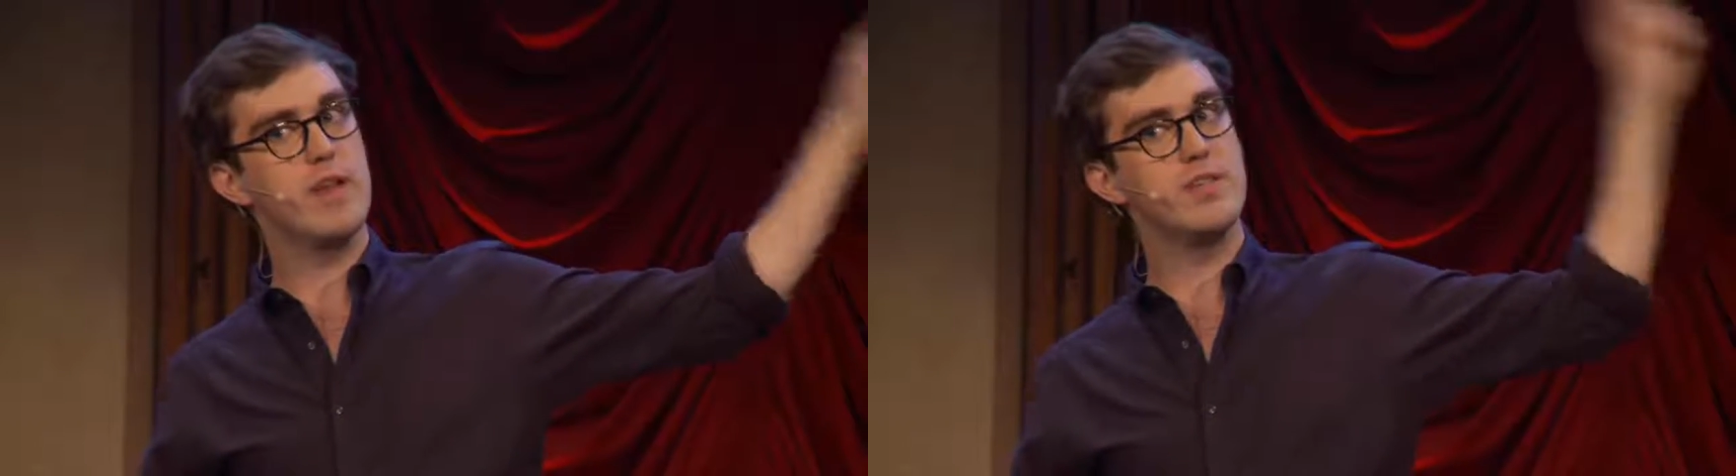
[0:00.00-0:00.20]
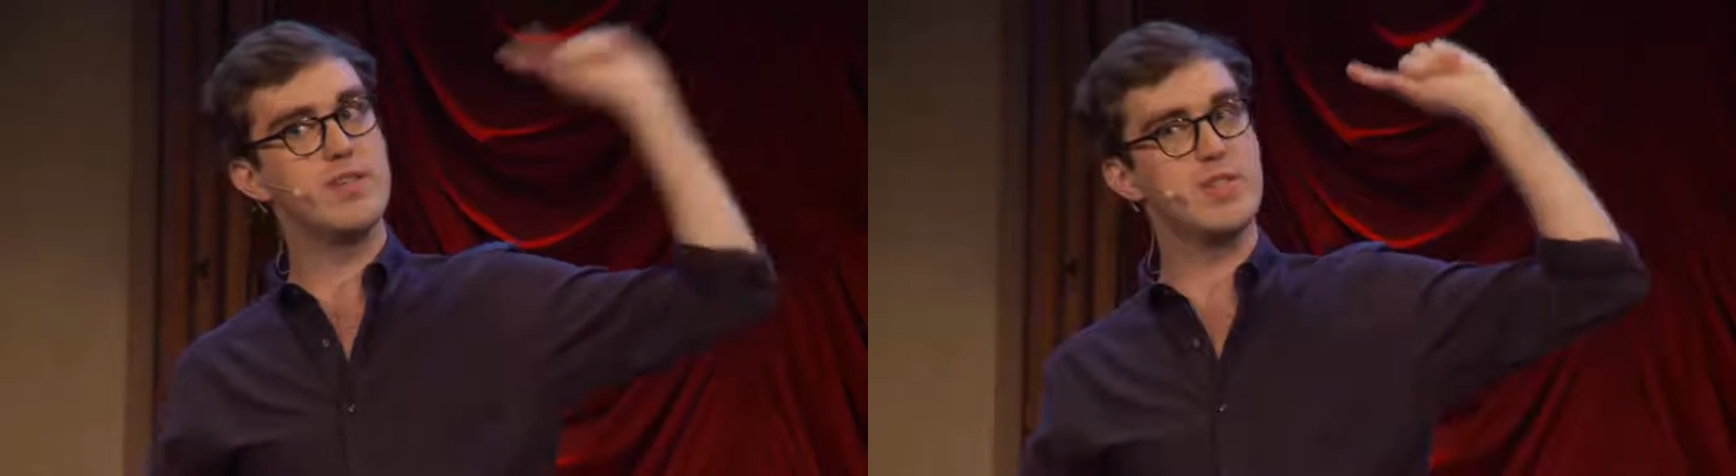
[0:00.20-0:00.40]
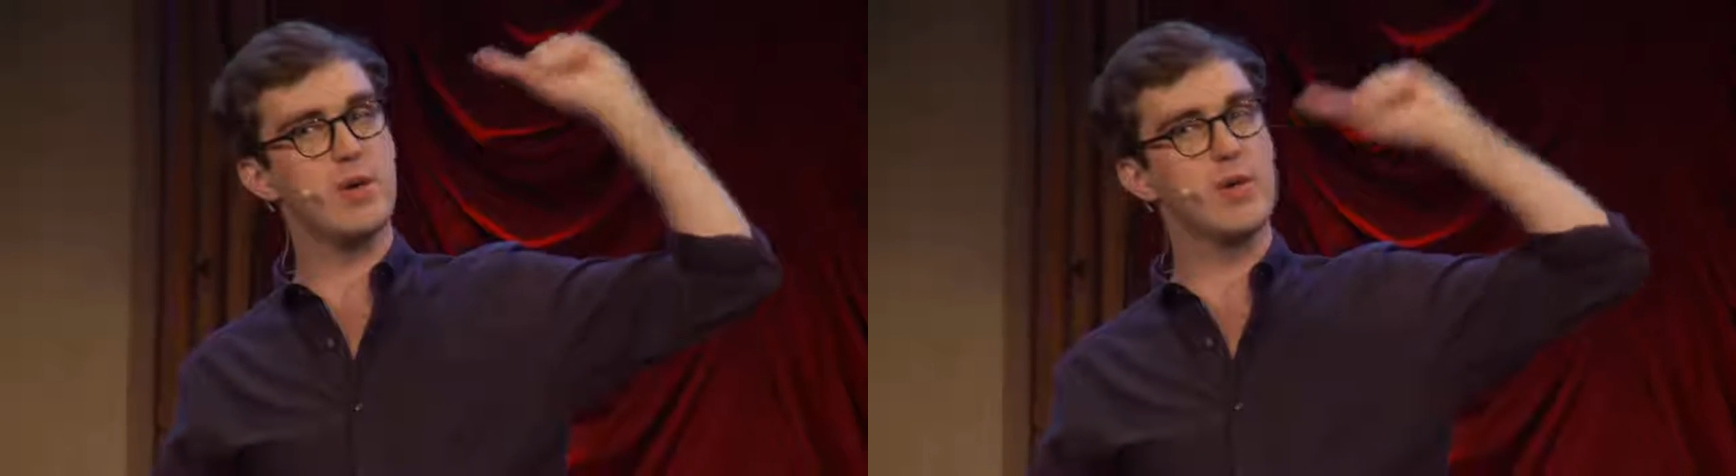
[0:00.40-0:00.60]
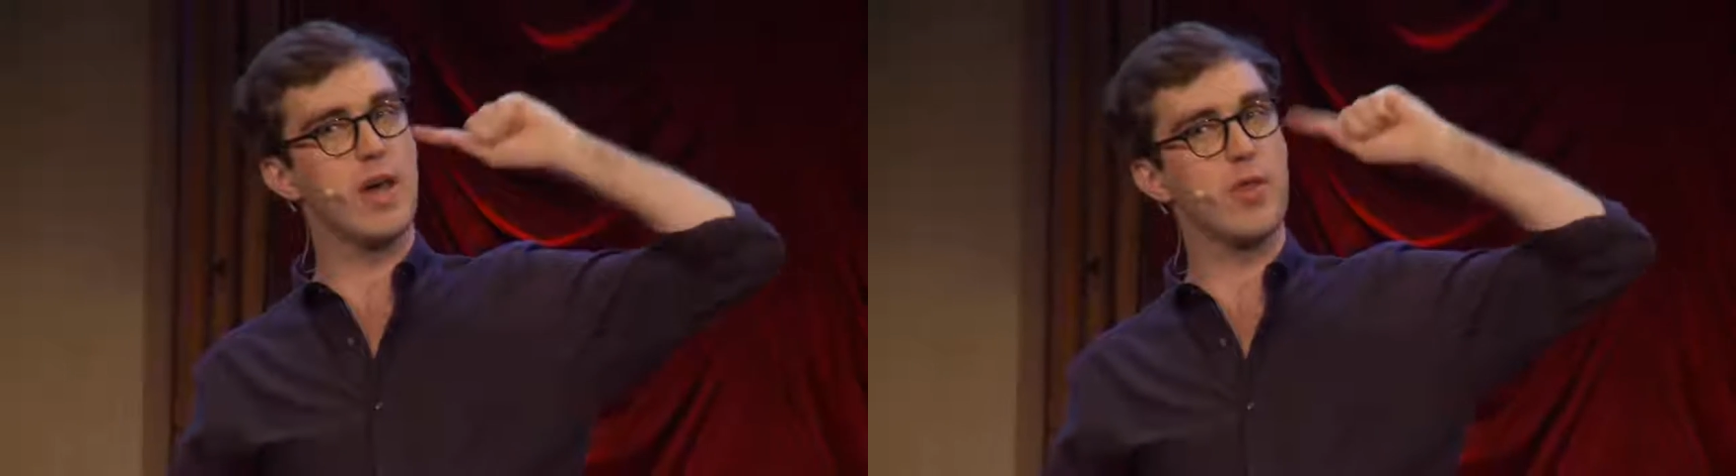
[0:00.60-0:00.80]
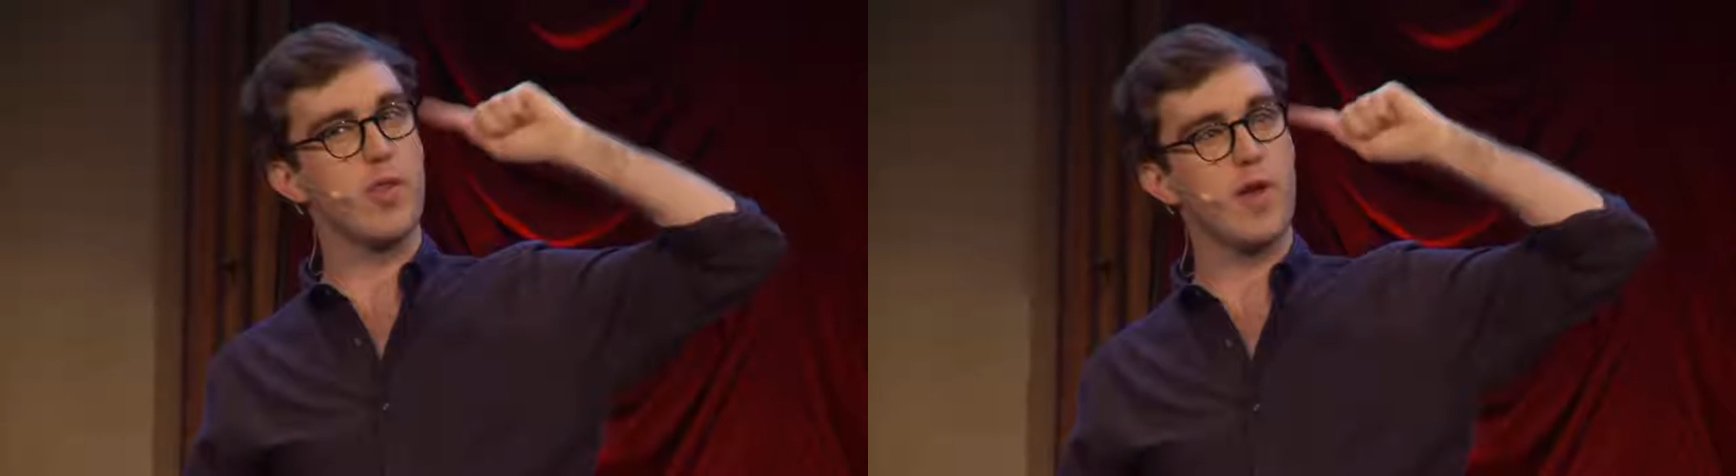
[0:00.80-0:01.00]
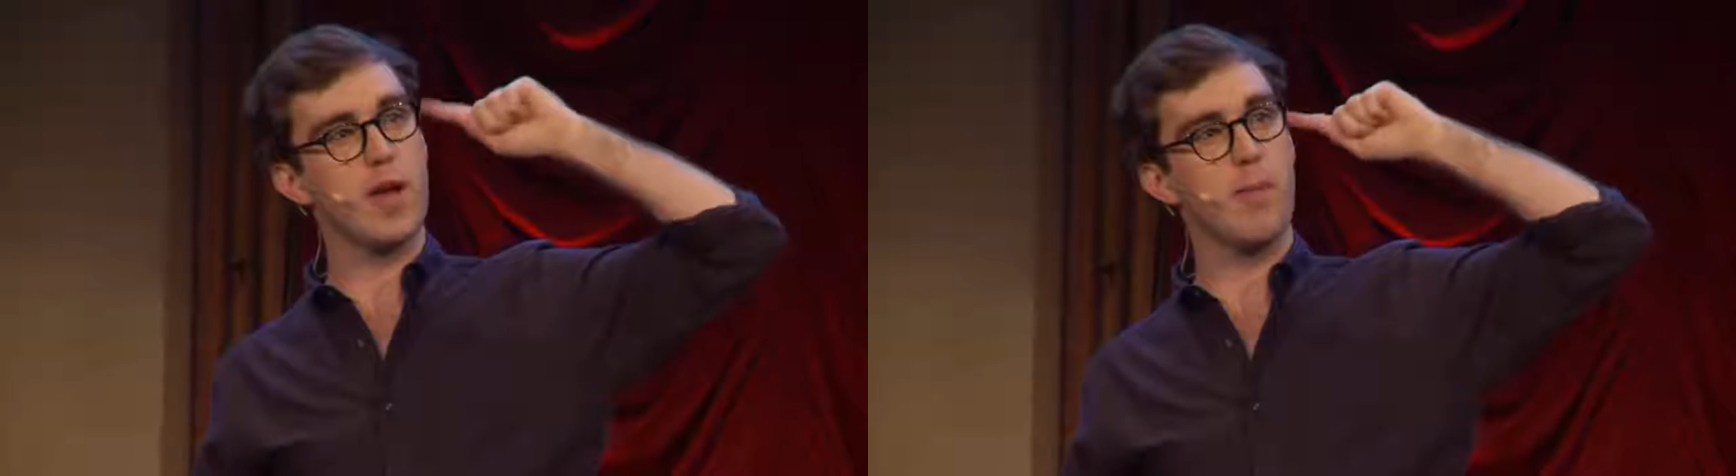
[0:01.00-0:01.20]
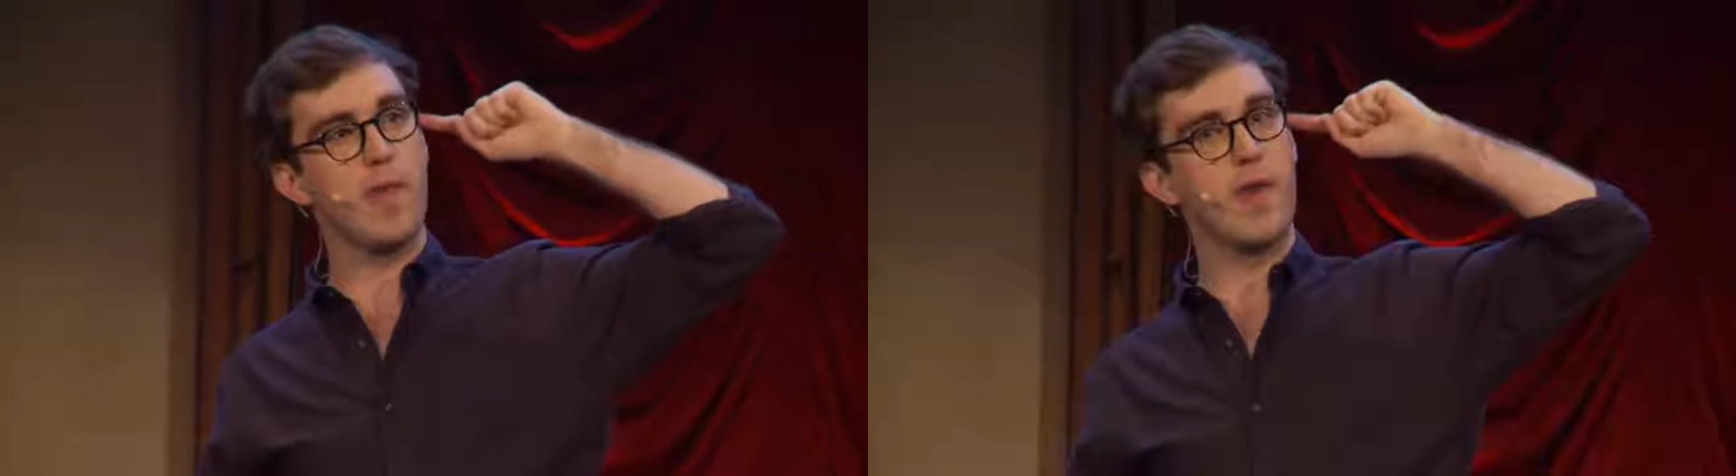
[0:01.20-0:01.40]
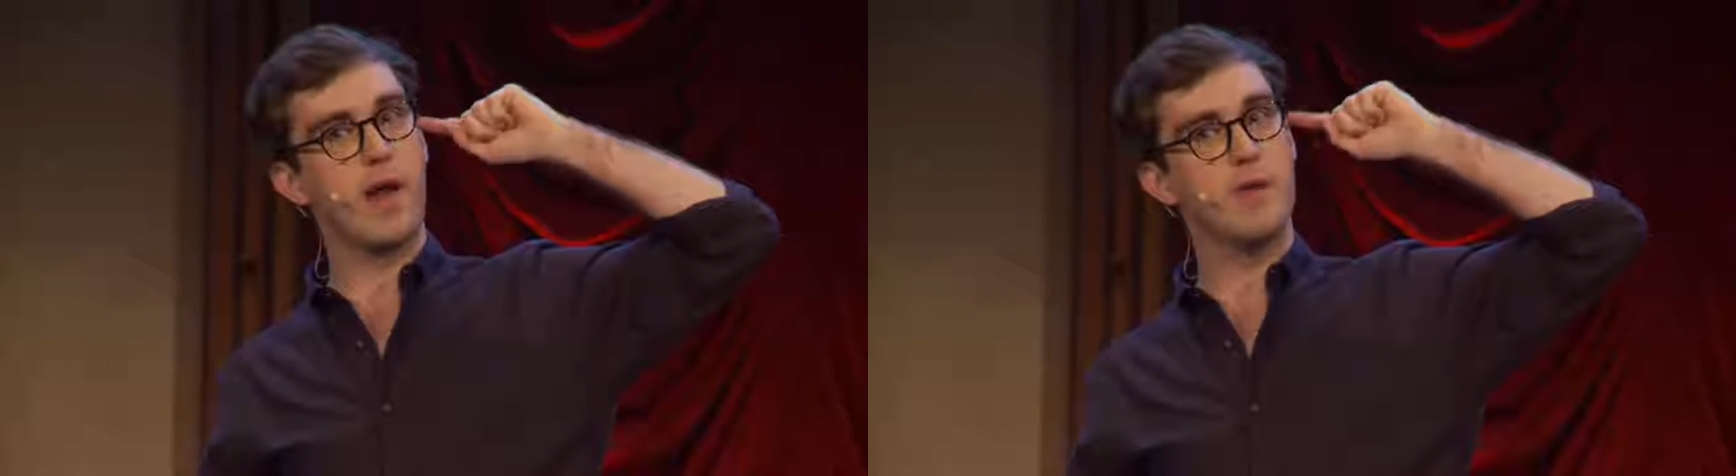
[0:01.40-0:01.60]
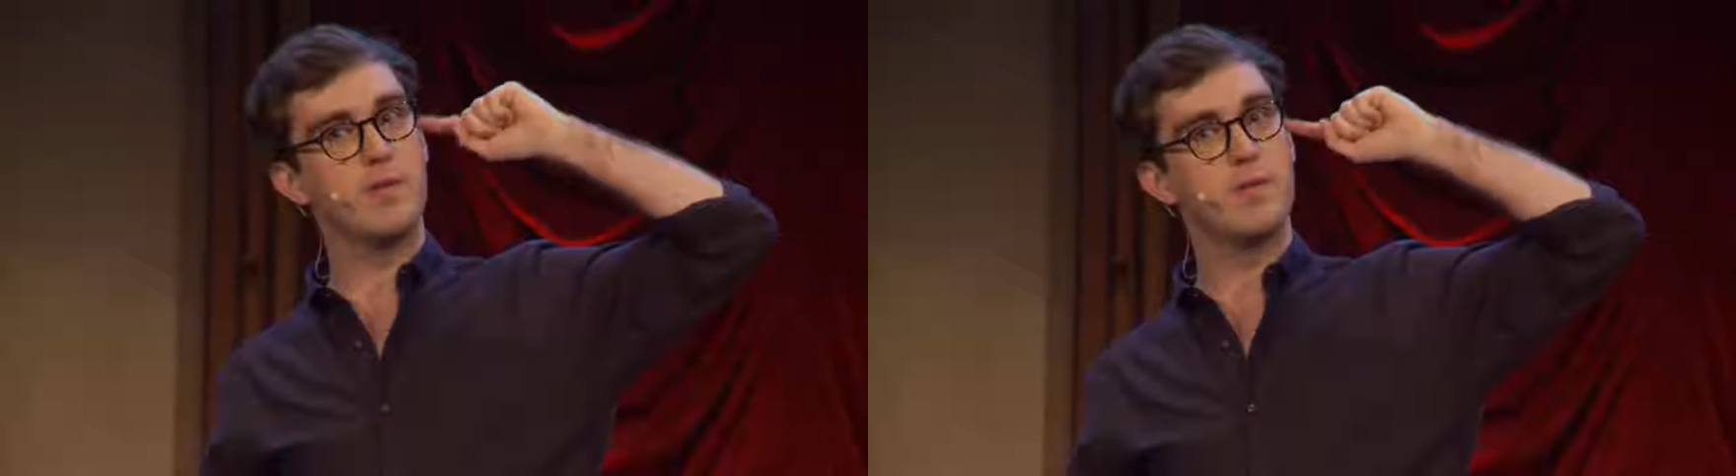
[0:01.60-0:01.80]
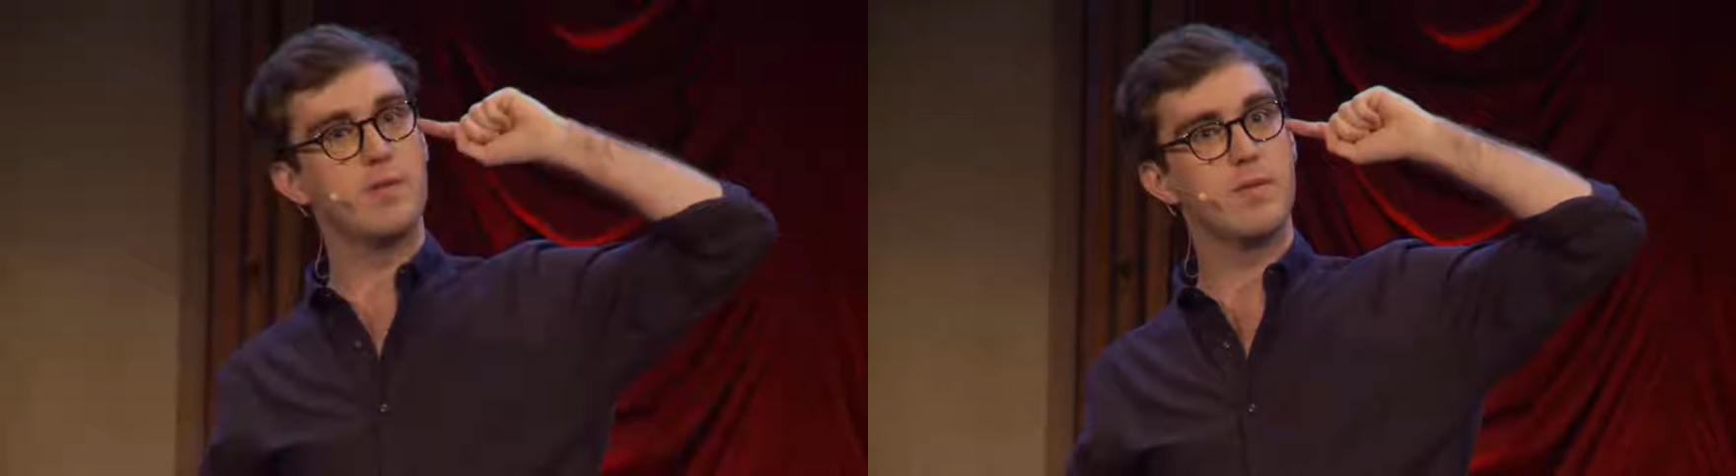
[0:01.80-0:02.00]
and it's still nothing. Think about that.